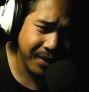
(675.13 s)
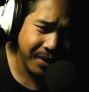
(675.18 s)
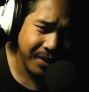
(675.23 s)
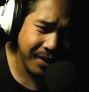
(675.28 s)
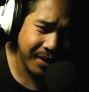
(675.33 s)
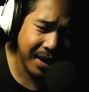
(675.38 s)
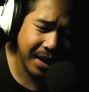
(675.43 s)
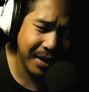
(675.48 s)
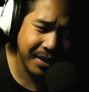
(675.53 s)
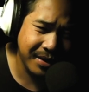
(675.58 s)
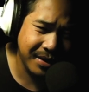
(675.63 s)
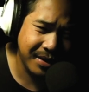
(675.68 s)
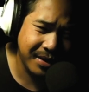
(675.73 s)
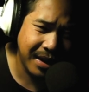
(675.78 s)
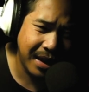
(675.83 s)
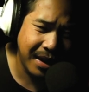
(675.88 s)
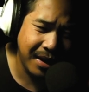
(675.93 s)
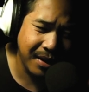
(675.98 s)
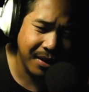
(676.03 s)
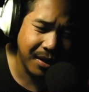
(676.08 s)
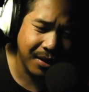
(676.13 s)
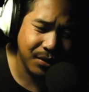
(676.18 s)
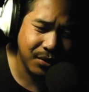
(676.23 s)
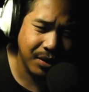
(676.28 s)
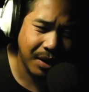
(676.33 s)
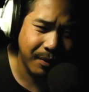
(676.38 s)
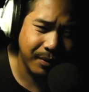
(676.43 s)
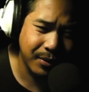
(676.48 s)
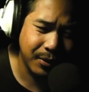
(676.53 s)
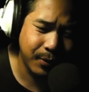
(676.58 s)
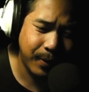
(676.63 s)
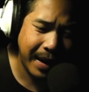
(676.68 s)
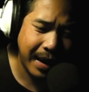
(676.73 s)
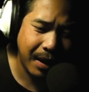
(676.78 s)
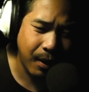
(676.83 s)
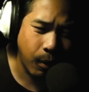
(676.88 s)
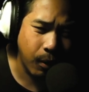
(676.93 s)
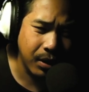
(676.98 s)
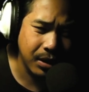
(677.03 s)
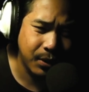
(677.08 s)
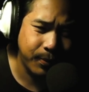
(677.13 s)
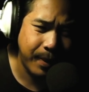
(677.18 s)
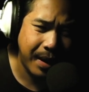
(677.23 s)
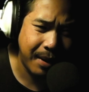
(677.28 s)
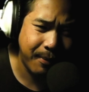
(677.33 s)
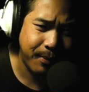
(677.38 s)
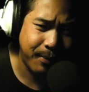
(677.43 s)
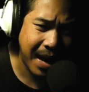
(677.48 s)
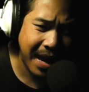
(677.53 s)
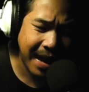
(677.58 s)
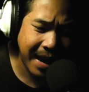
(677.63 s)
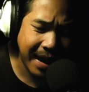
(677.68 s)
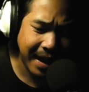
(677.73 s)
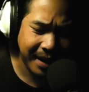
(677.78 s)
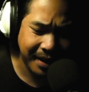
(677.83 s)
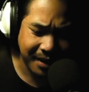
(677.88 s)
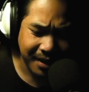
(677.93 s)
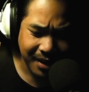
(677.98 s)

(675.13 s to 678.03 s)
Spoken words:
Not saying all Trump is bad, Orange Man bad.